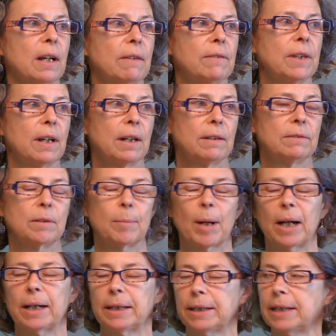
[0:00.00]
of the
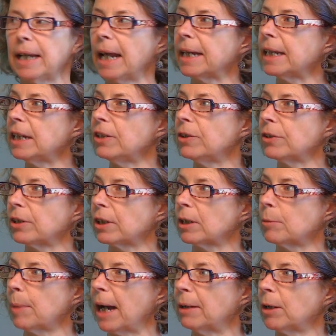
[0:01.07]
Vermont Yankee nuclear
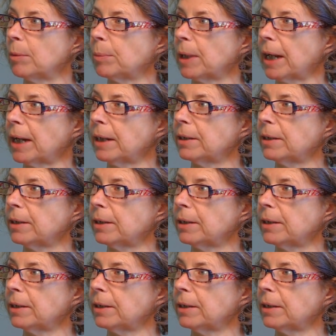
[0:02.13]
power plant.